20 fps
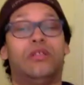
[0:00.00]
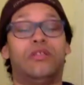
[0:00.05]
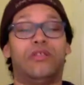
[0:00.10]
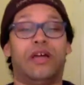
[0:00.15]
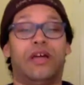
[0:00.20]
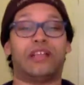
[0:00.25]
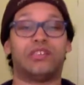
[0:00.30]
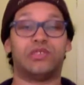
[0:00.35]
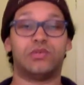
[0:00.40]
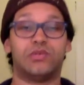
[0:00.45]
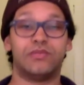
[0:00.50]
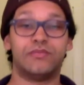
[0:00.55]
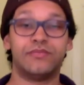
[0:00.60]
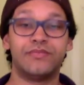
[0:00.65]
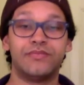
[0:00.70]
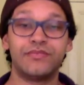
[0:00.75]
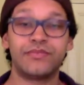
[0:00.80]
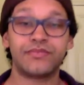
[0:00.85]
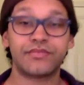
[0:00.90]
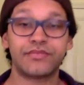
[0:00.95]
that to
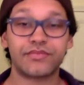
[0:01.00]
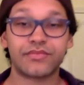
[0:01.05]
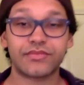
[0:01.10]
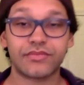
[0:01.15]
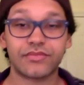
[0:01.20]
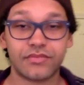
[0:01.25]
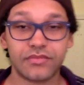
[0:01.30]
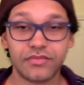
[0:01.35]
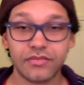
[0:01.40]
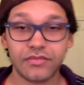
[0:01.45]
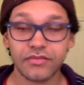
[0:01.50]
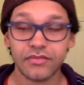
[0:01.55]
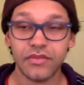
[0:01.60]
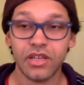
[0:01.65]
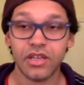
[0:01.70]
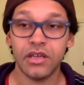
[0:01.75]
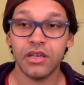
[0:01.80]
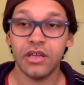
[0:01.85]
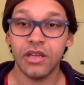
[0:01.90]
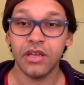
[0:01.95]
him,
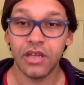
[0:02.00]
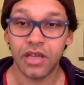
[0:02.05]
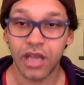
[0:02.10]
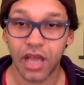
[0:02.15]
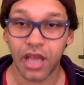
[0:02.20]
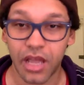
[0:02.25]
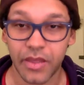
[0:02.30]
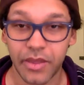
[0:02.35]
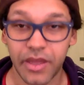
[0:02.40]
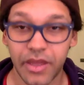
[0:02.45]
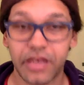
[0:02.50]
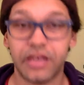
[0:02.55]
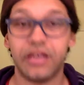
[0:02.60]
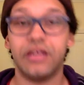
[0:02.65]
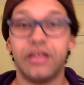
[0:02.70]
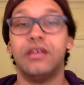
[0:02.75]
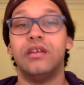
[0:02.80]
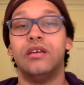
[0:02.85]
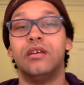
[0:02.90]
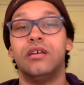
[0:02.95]
and then
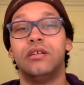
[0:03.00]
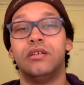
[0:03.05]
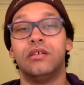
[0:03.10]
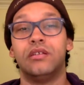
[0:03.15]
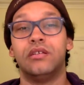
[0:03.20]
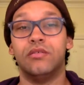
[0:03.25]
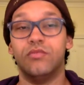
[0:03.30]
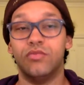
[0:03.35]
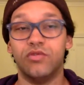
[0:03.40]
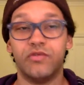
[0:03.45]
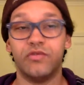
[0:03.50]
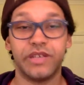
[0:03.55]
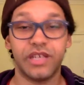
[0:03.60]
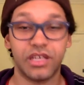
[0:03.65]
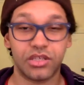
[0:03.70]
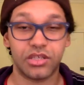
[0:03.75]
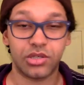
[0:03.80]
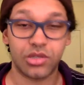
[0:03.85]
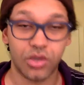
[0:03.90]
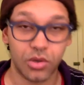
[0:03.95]
the movie
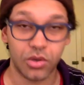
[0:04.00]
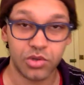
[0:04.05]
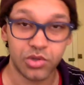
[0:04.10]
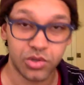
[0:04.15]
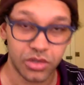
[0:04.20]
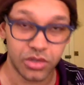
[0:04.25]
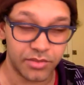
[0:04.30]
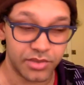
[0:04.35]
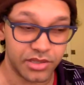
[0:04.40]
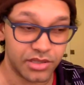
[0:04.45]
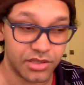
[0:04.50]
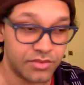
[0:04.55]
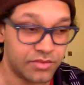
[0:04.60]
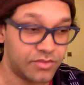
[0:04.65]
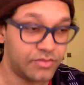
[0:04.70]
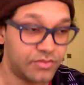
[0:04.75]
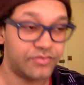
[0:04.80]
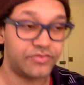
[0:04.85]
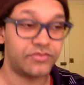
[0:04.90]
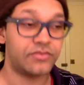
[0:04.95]
gets so trippy.
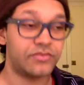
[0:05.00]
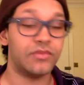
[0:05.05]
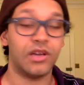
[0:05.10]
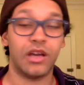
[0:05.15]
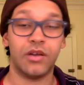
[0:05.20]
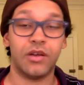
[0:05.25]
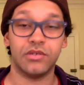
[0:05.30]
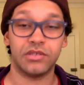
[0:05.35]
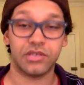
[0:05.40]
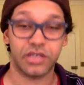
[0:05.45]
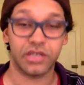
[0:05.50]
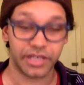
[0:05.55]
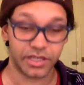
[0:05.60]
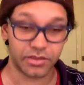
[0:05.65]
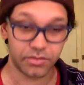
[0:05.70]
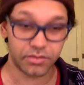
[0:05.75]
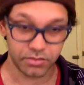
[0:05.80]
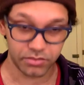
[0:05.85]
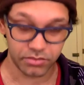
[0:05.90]
I was like,